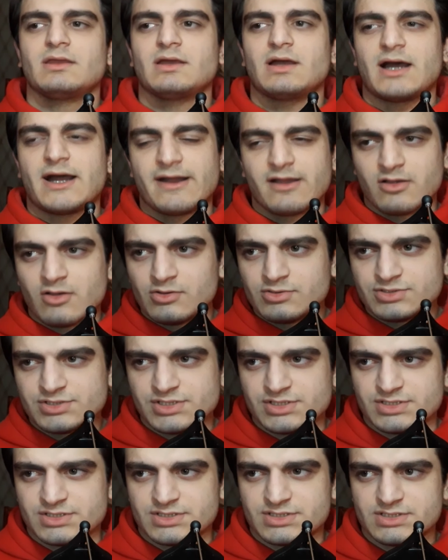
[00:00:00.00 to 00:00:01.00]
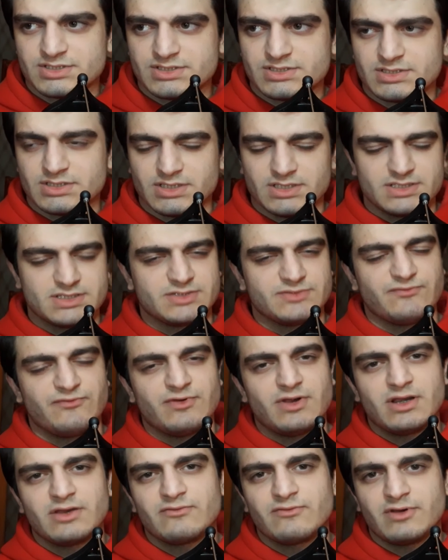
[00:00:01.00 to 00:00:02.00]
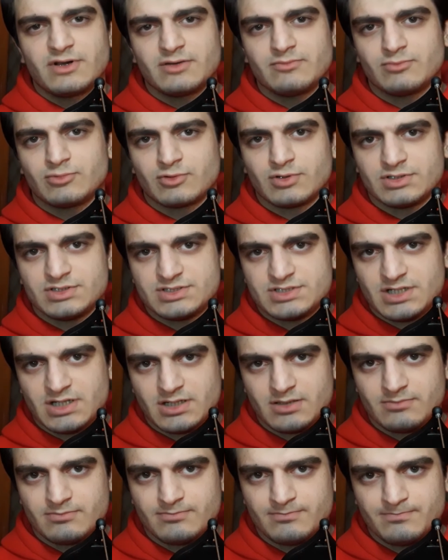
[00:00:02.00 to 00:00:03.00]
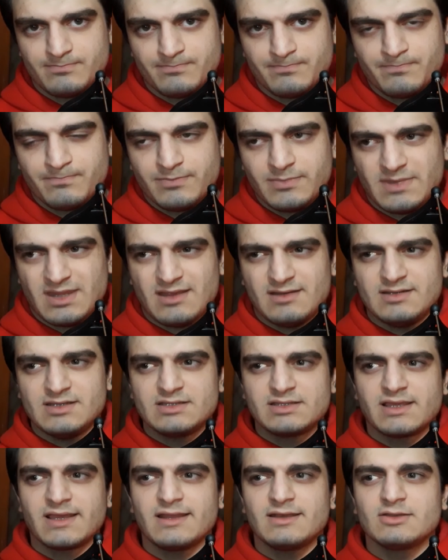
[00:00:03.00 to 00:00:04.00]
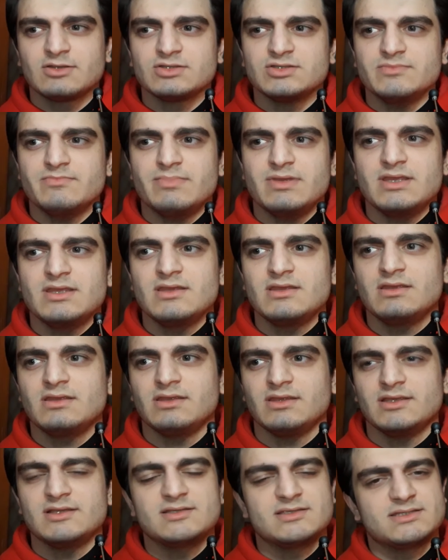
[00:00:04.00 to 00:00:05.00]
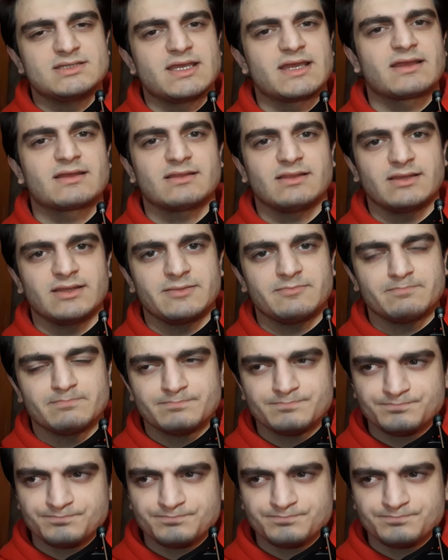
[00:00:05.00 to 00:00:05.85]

Unconscious is very, very broad term, and it cannot be exactly